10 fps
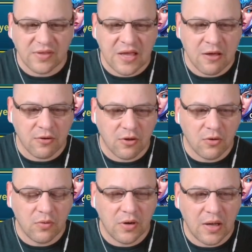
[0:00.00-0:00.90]
the counter
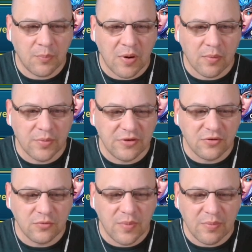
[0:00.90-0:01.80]
going. I'd probably
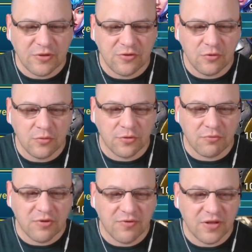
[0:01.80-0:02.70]
do maybe 2 or
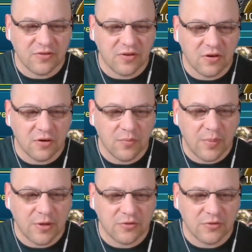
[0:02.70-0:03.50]
3 fights here. Maybe I'll